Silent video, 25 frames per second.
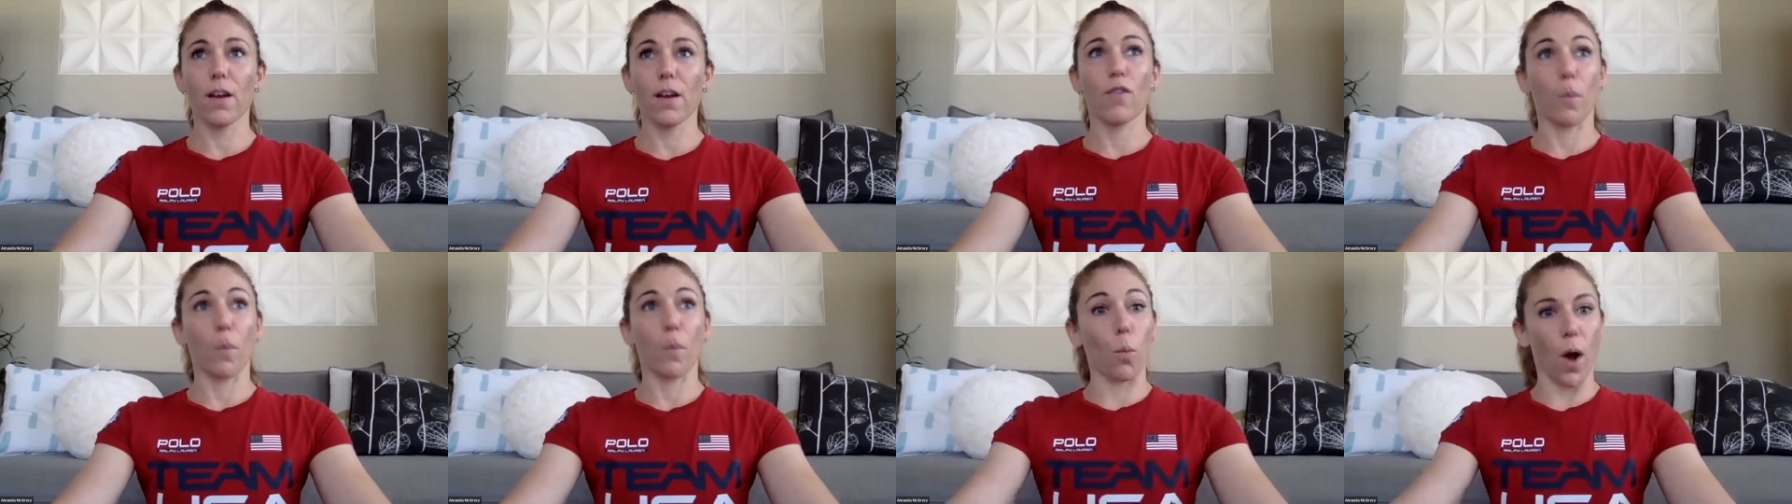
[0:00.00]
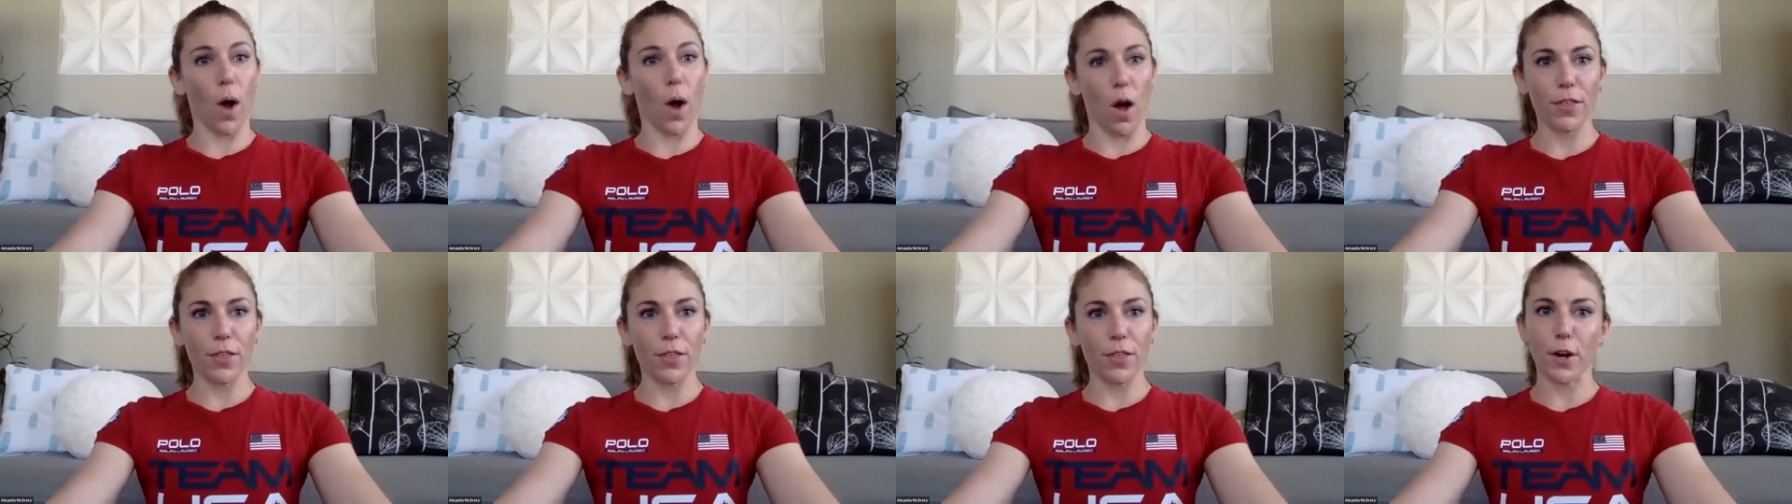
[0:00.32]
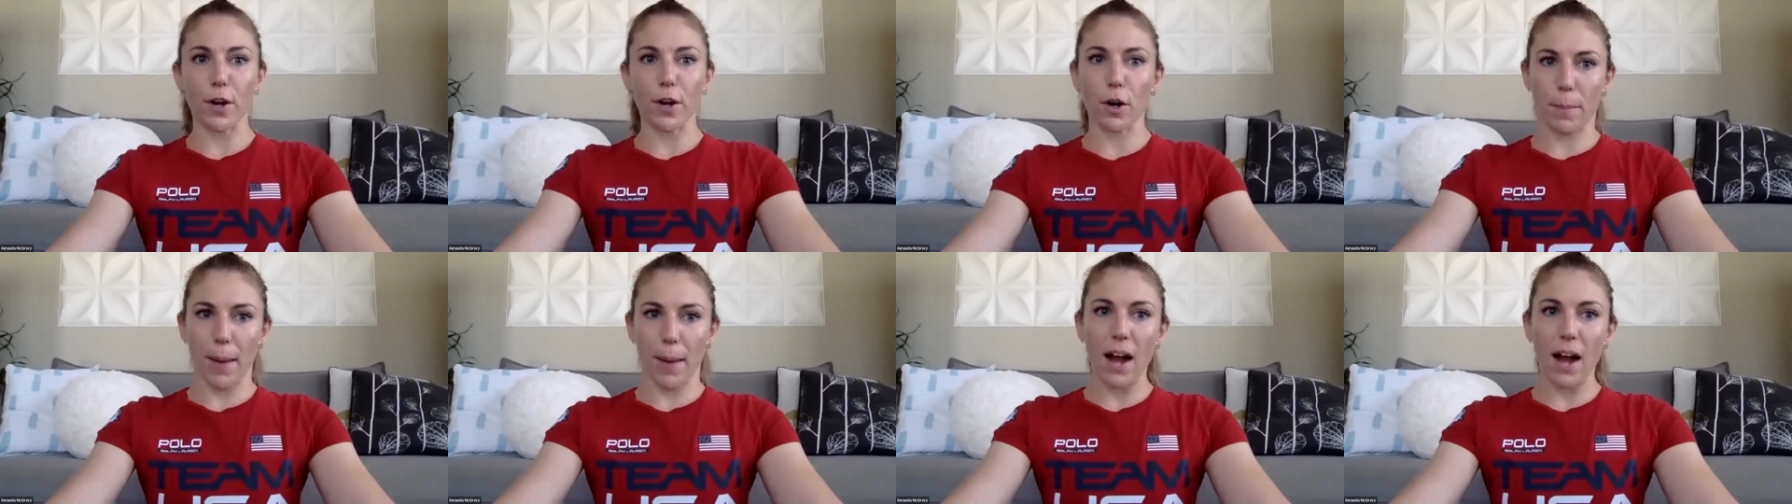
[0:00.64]
from
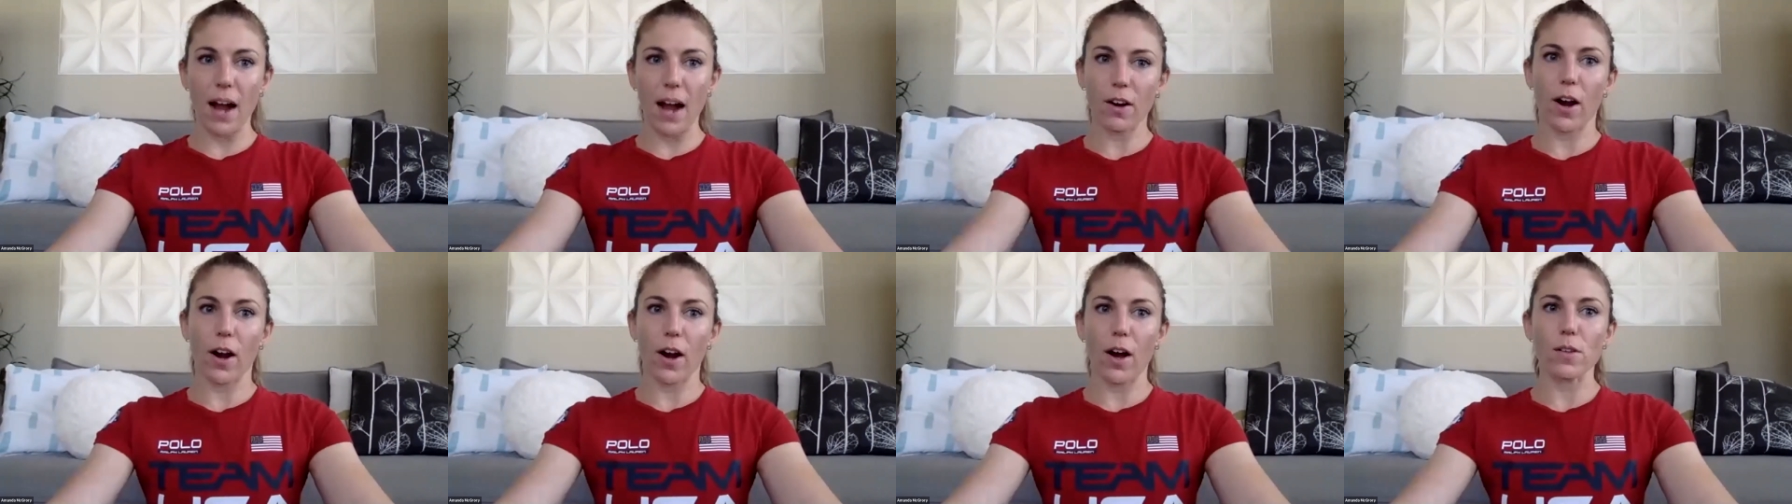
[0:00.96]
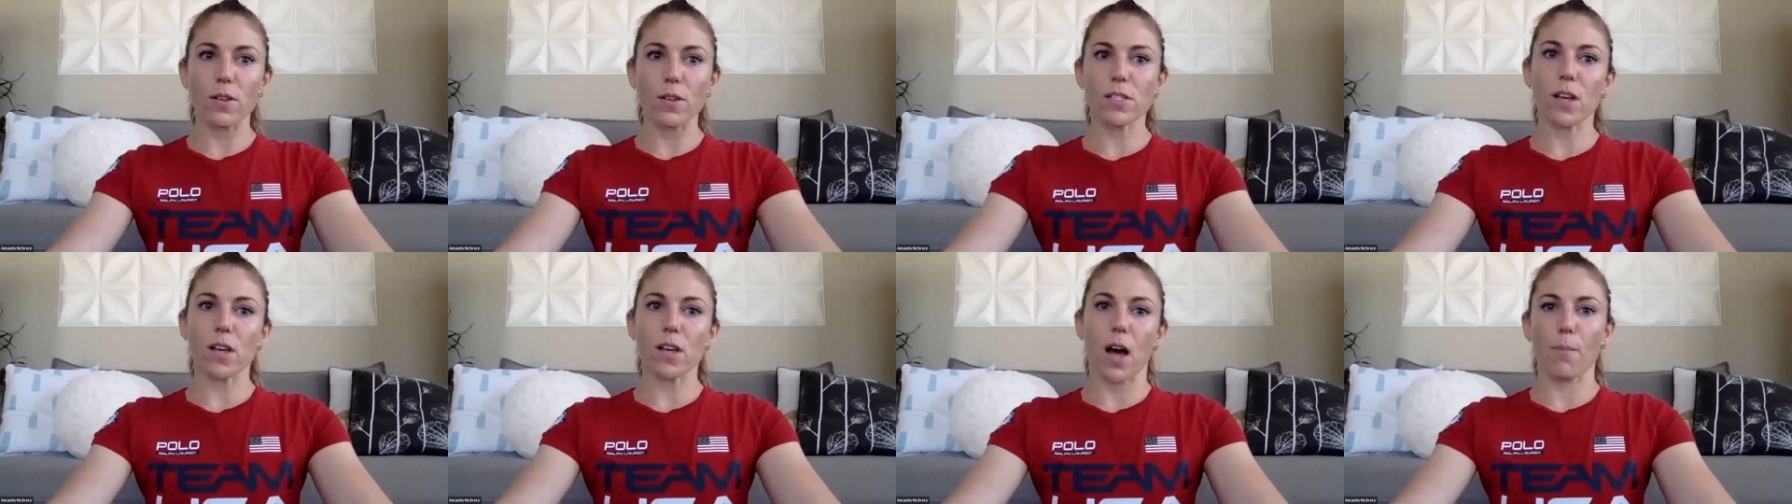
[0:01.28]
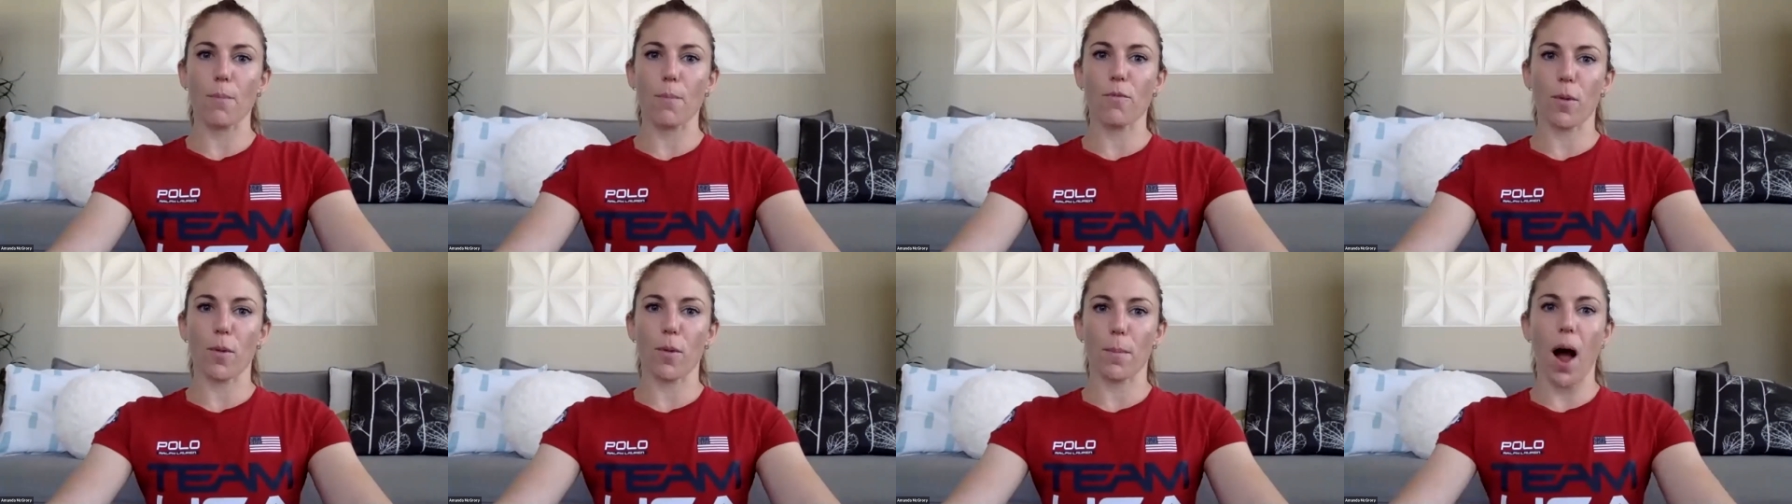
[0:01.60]
wealthier backgrounds,
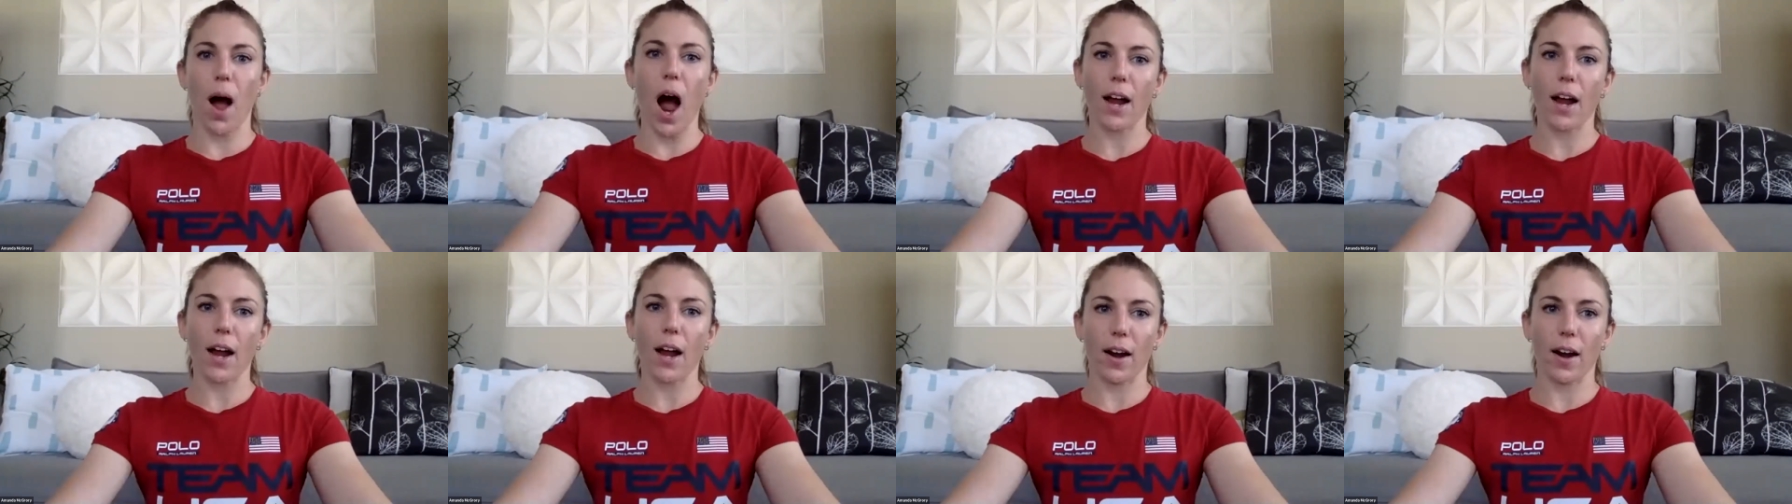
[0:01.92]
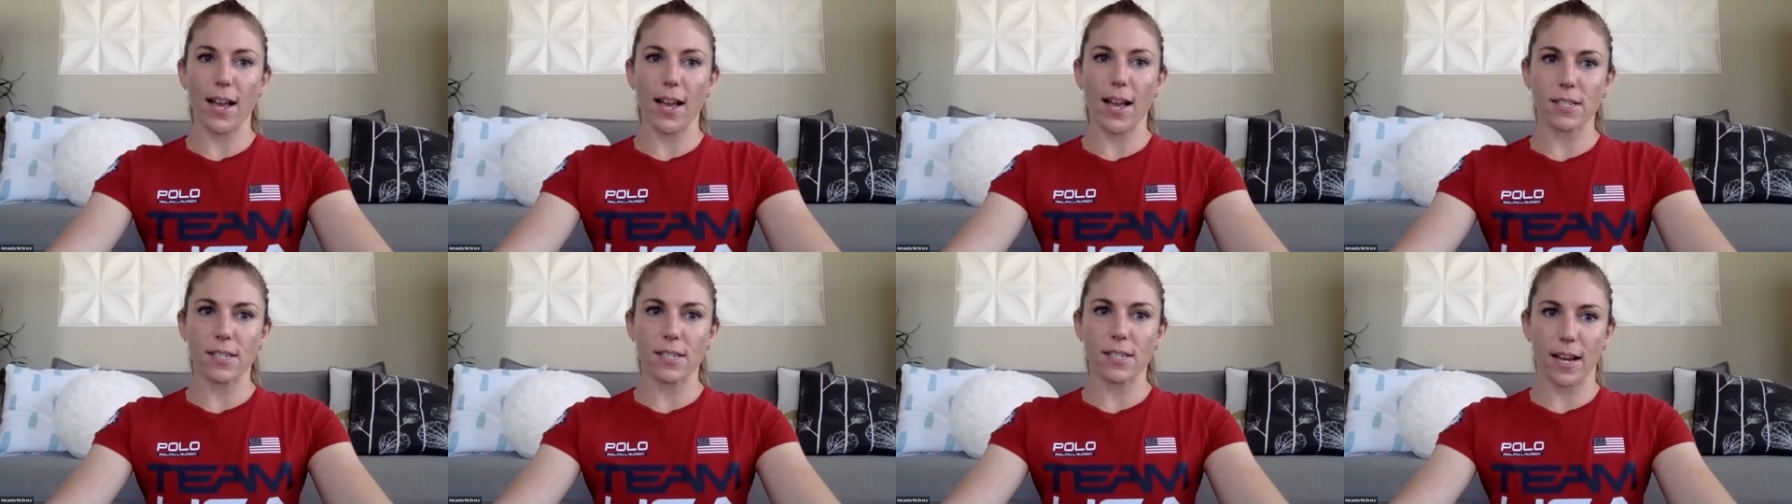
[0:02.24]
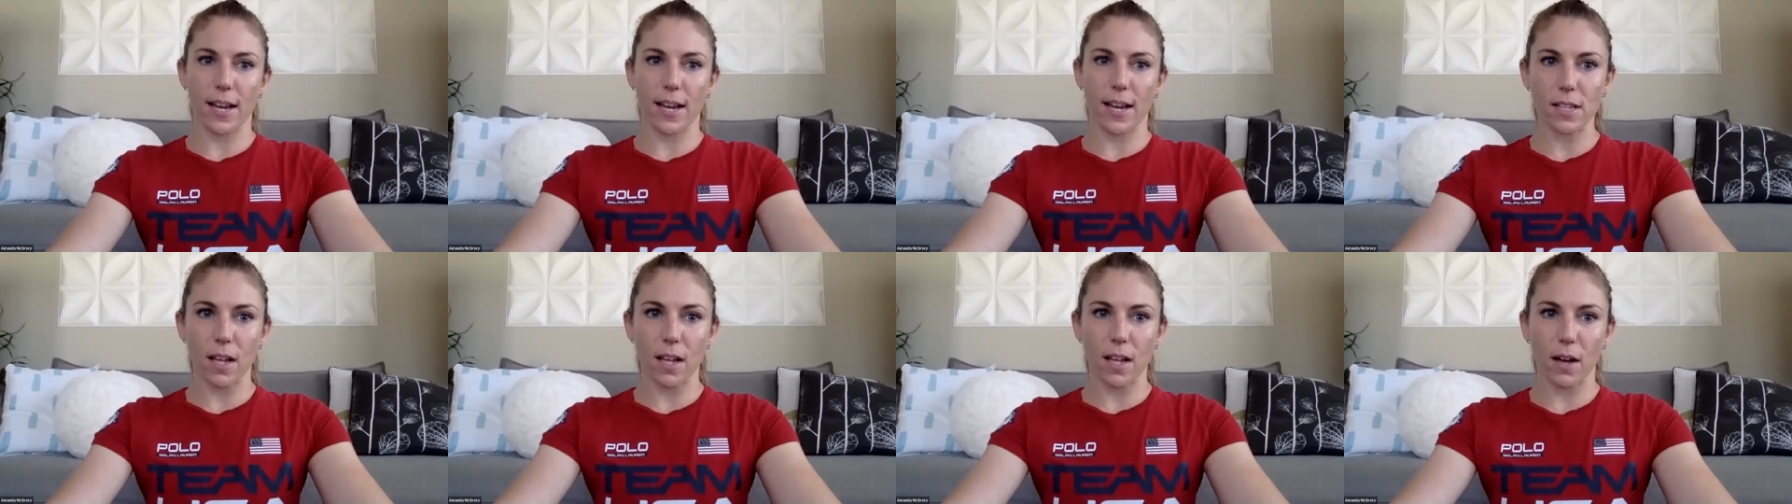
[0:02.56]
from higher
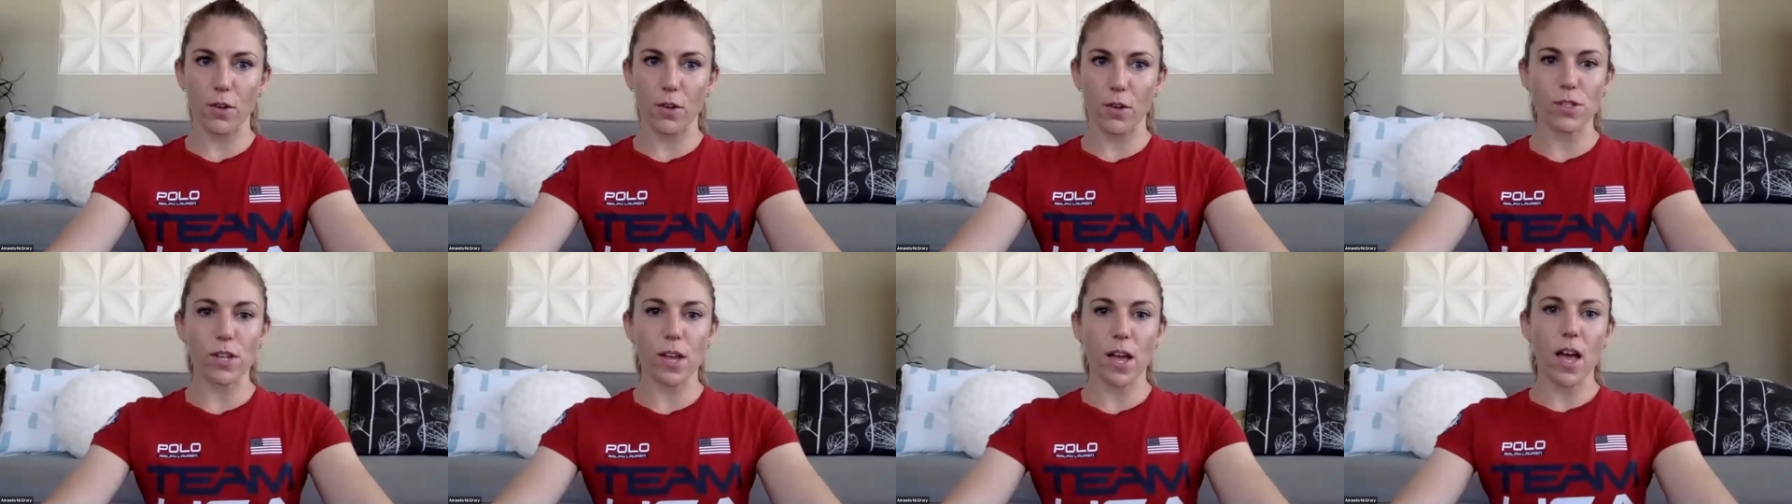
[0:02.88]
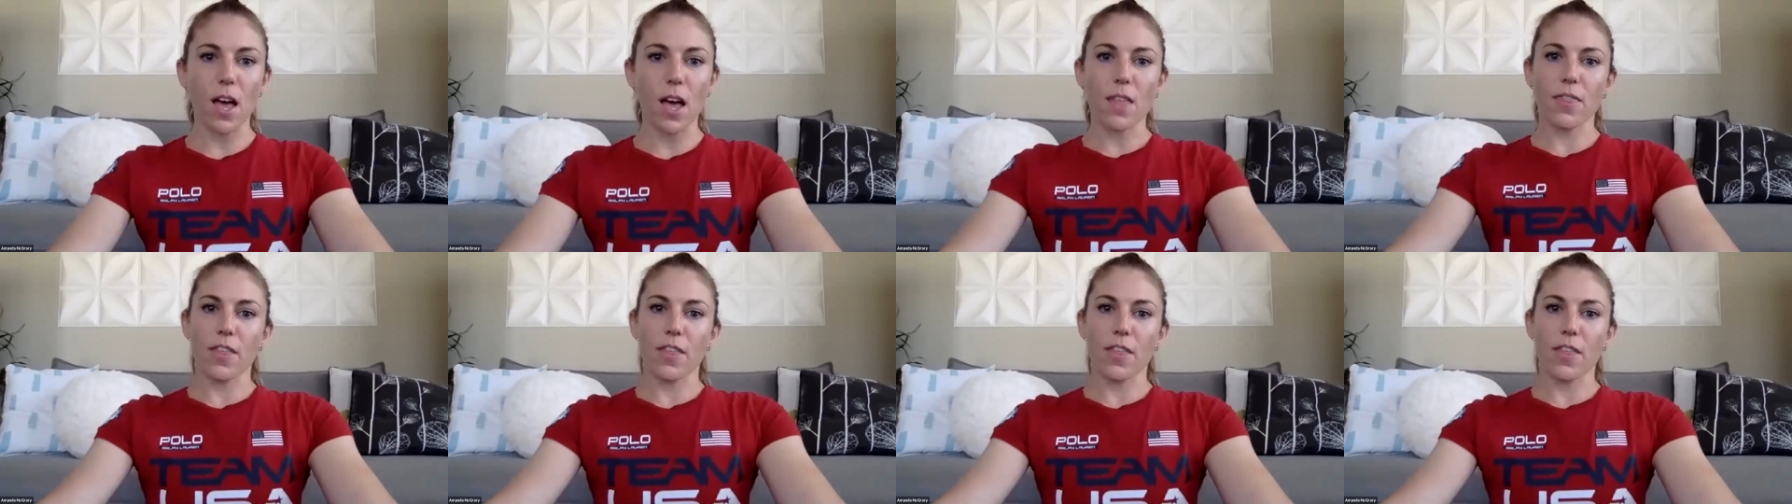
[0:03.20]
SES levels.